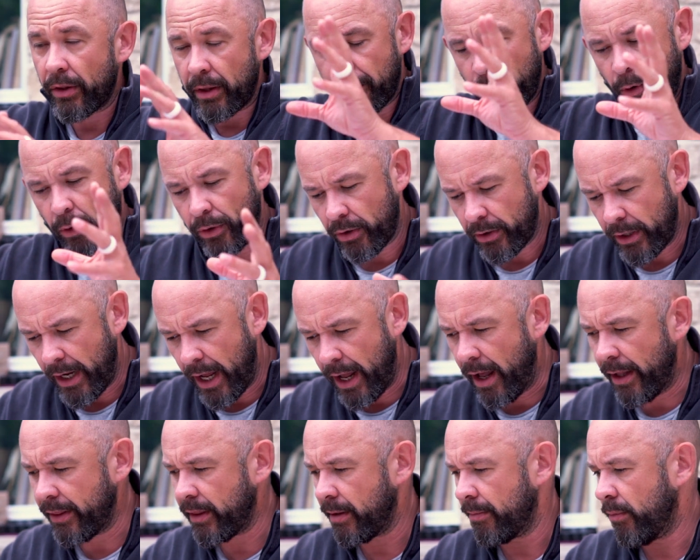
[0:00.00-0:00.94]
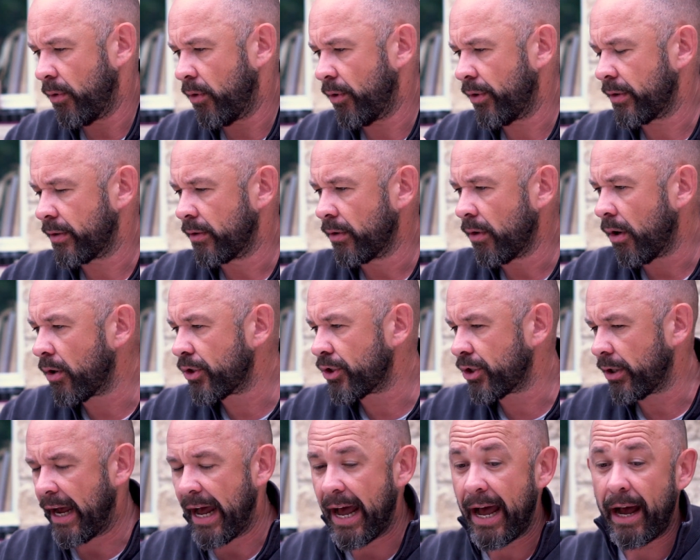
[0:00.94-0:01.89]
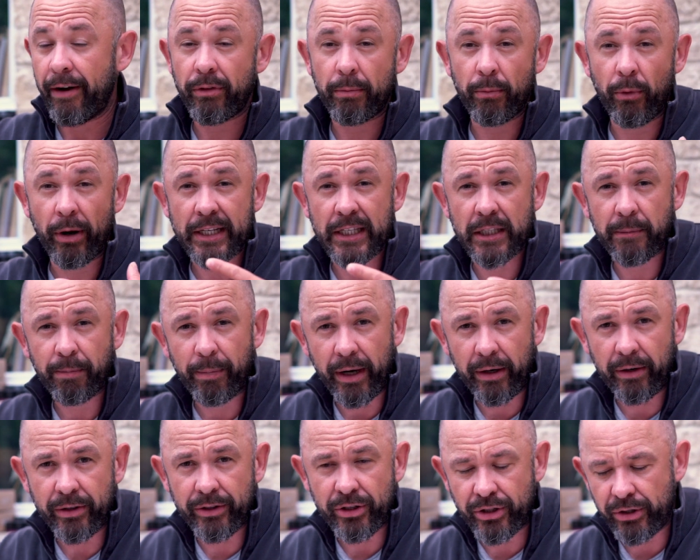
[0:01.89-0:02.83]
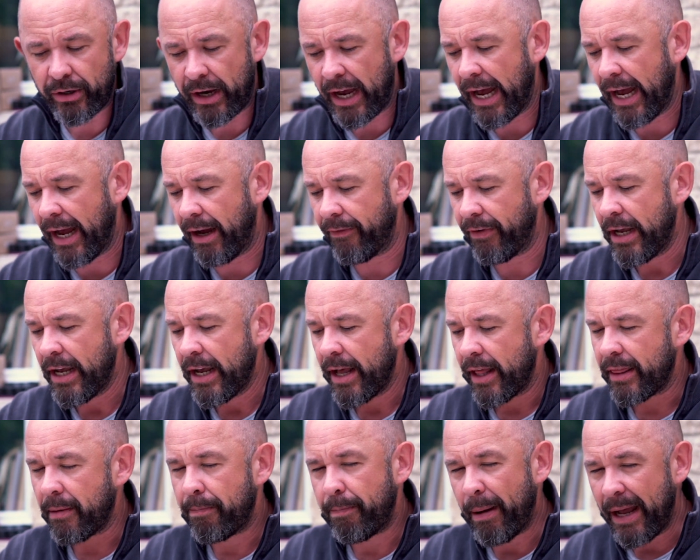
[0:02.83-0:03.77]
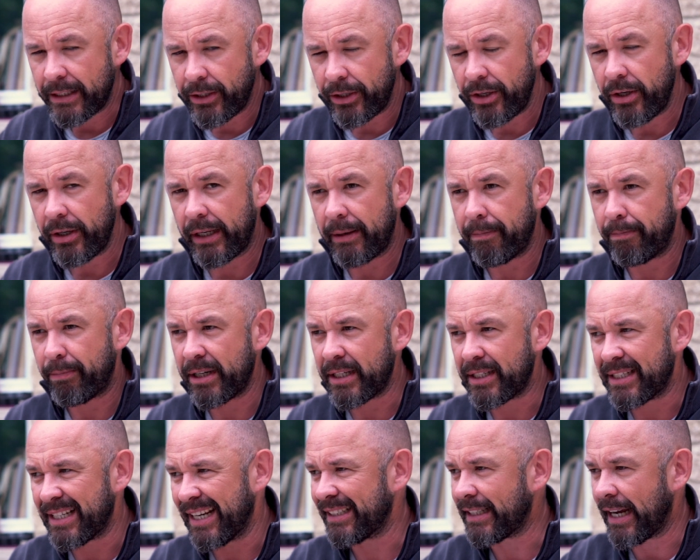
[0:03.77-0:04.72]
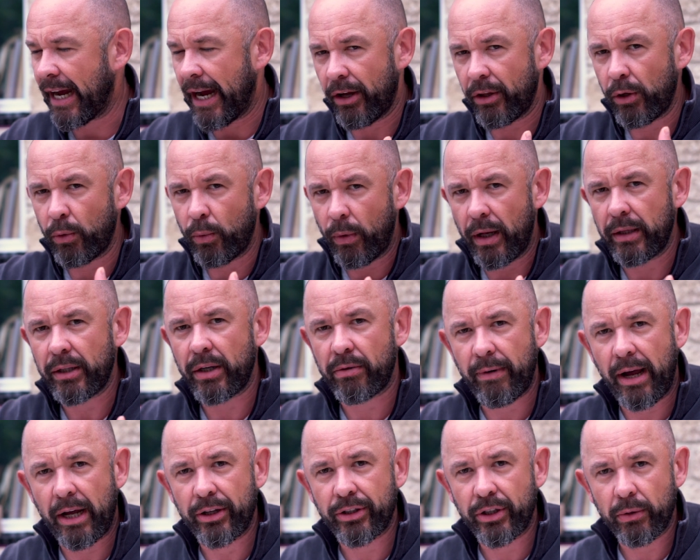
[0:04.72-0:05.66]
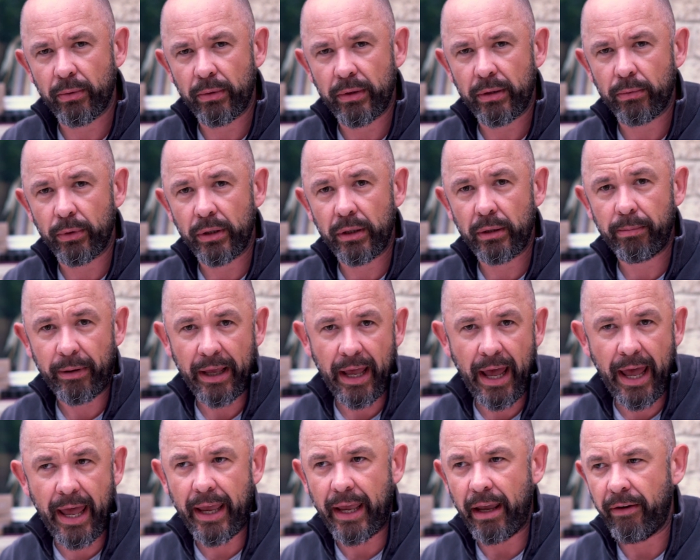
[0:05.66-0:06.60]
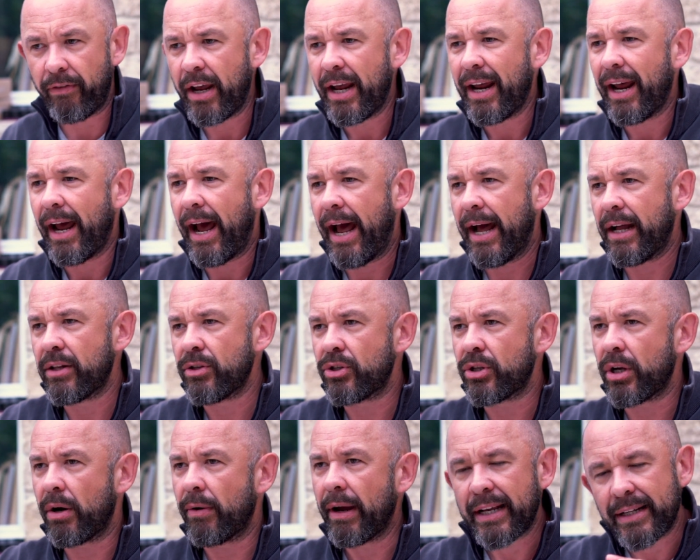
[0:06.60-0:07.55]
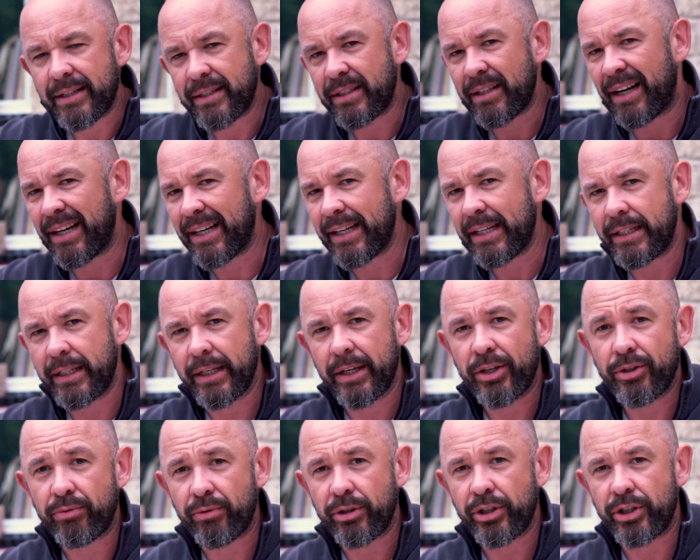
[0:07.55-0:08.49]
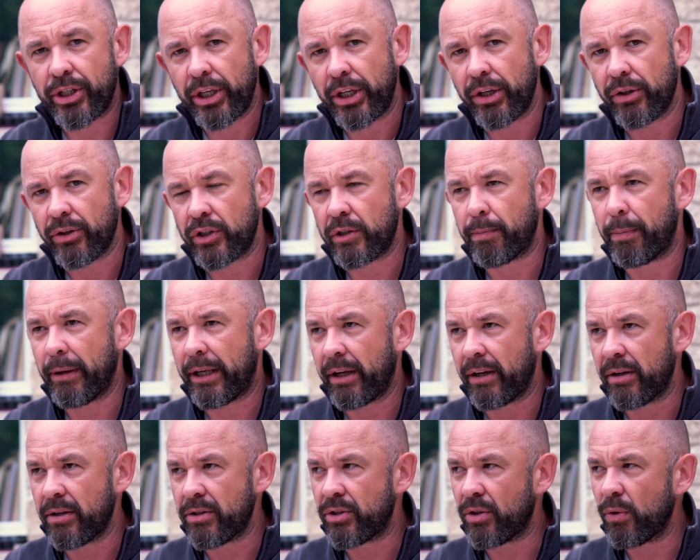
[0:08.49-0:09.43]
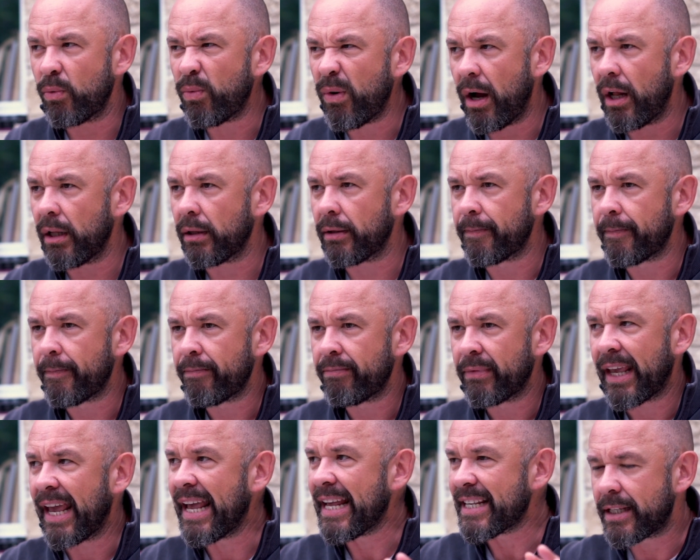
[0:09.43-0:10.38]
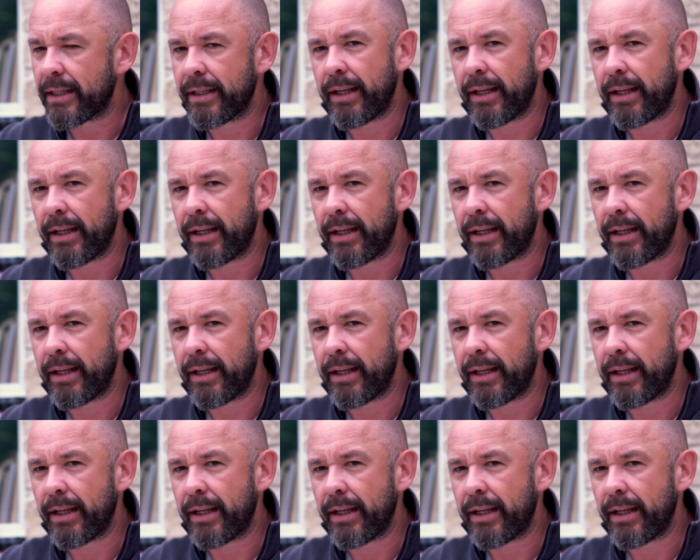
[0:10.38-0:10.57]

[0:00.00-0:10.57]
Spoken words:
the more you learn, the more knowledge you have, the more experiences you have, the better you can predict how the world around you will behave. And so anxiety is reduced because the world is